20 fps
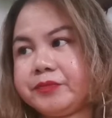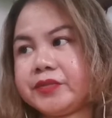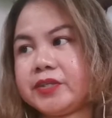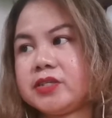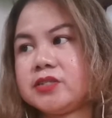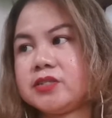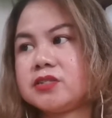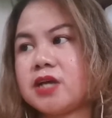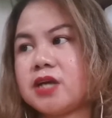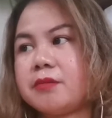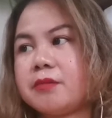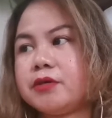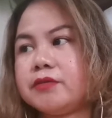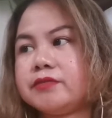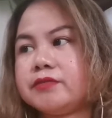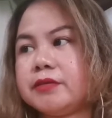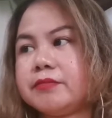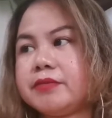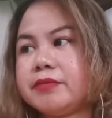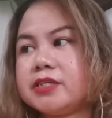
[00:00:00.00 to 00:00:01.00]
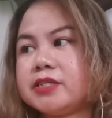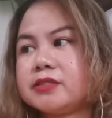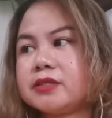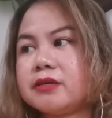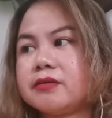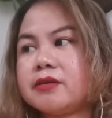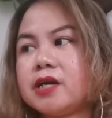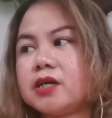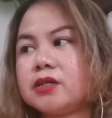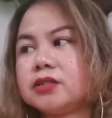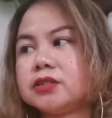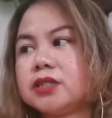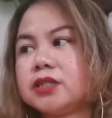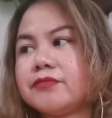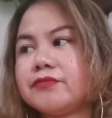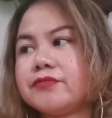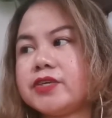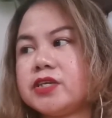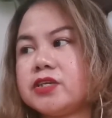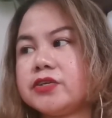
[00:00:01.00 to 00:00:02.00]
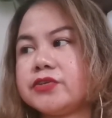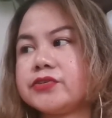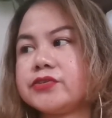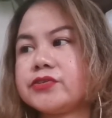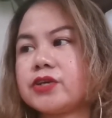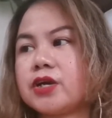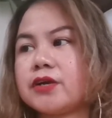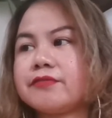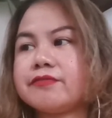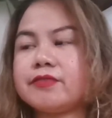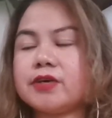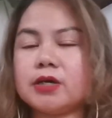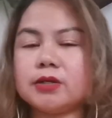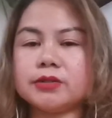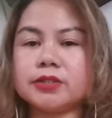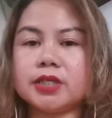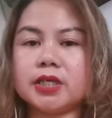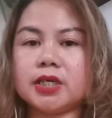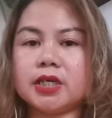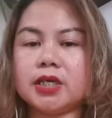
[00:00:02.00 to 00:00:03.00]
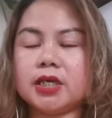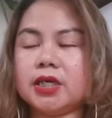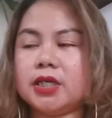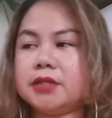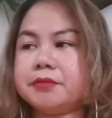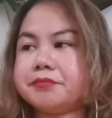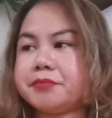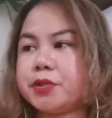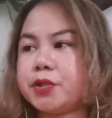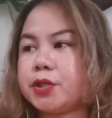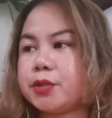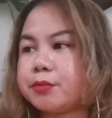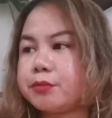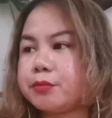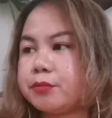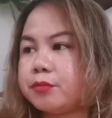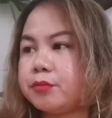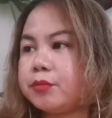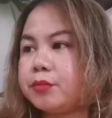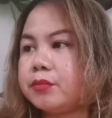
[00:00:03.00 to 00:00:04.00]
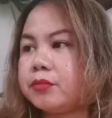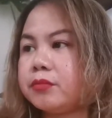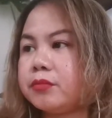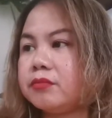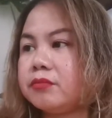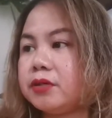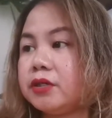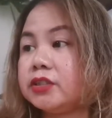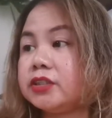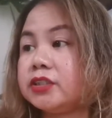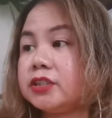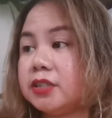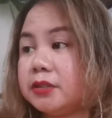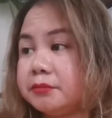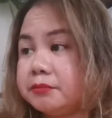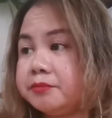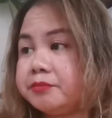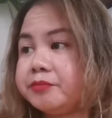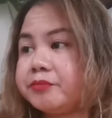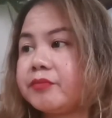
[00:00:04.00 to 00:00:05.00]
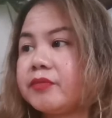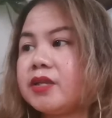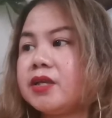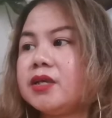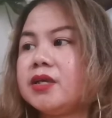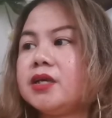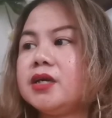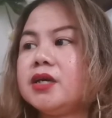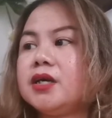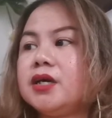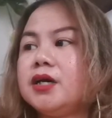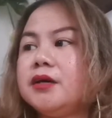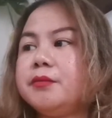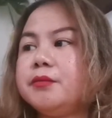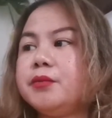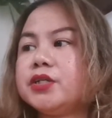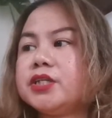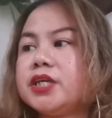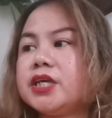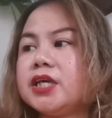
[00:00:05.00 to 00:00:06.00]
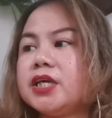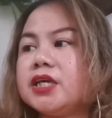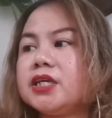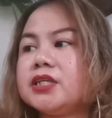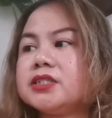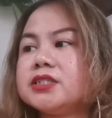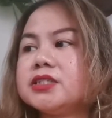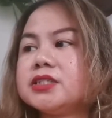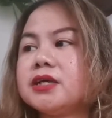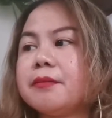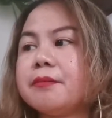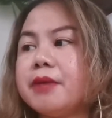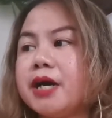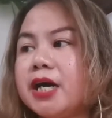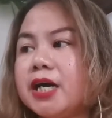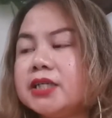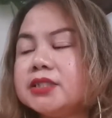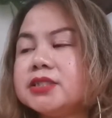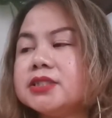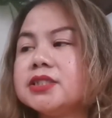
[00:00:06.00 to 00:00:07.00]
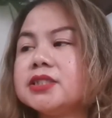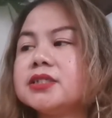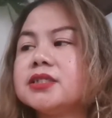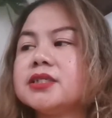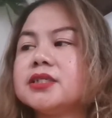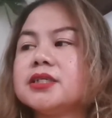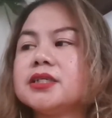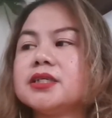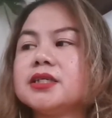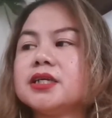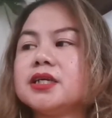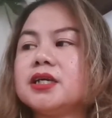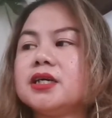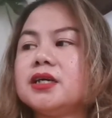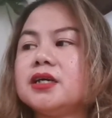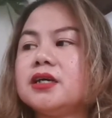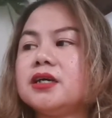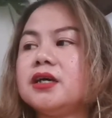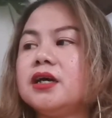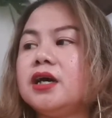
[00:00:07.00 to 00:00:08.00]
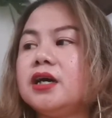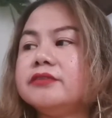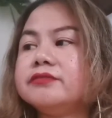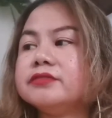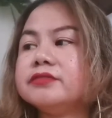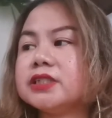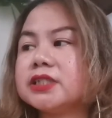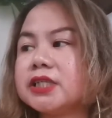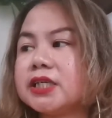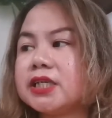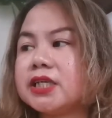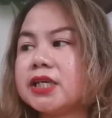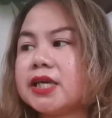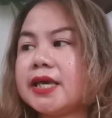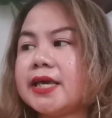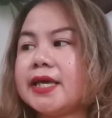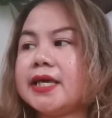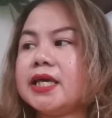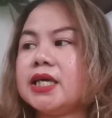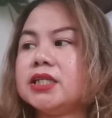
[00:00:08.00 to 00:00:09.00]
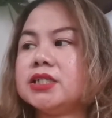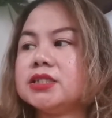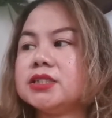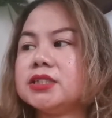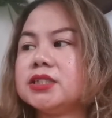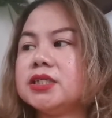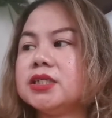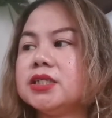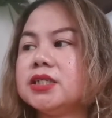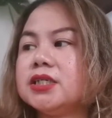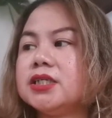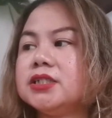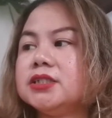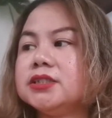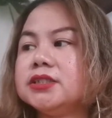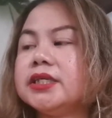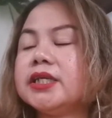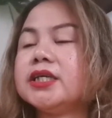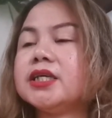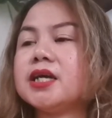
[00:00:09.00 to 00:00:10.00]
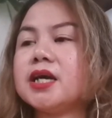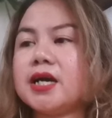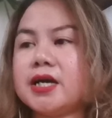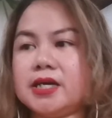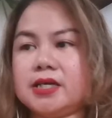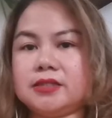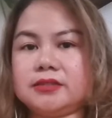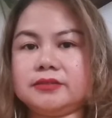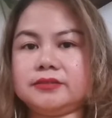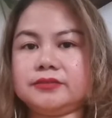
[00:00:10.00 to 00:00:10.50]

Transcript: Some of the best terracotta figures are found in Bodom, Mudhizabad, Hubli, and Digha.